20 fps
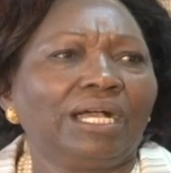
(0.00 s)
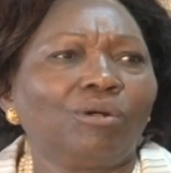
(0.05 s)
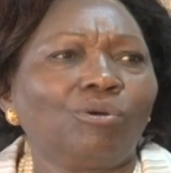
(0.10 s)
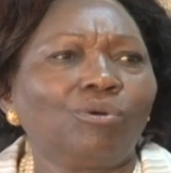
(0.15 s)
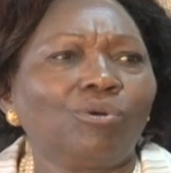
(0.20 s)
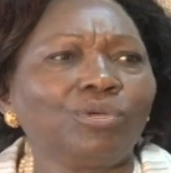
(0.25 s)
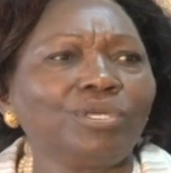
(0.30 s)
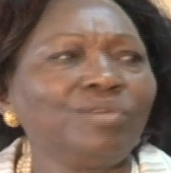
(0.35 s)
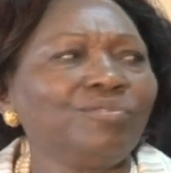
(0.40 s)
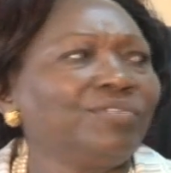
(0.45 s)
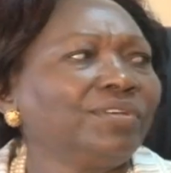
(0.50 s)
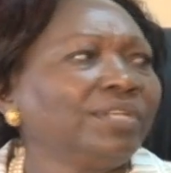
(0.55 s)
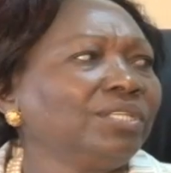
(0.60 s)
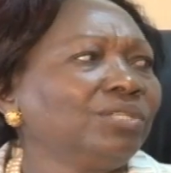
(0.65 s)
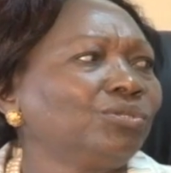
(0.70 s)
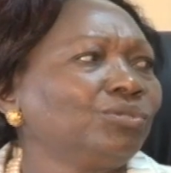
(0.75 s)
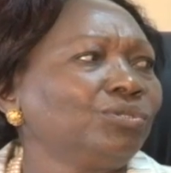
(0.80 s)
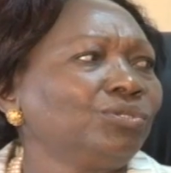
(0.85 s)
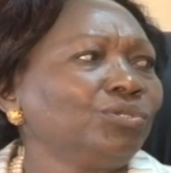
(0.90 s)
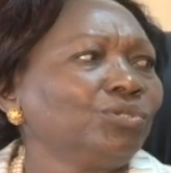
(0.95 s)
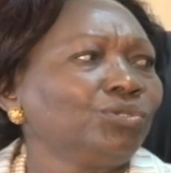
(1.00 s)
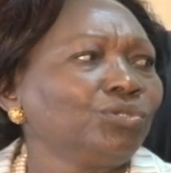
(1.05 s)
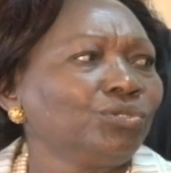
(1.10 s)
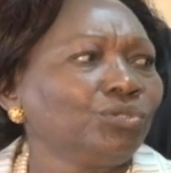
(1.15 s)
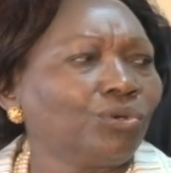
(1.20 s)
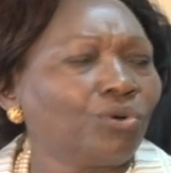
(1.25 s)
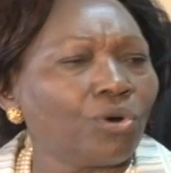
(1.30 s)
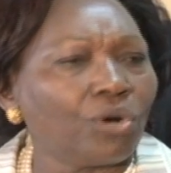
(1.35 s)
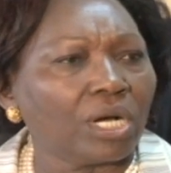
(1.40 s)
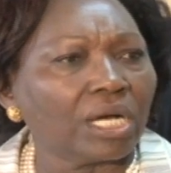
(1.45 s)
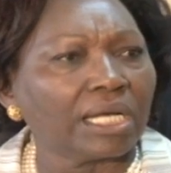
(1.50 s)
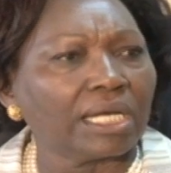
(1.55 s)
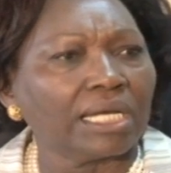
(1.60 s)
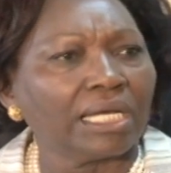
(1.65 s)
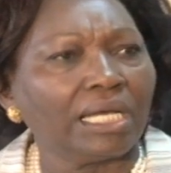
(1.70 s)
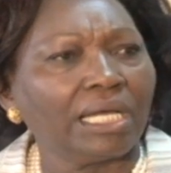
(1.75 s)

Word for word: or even to New York,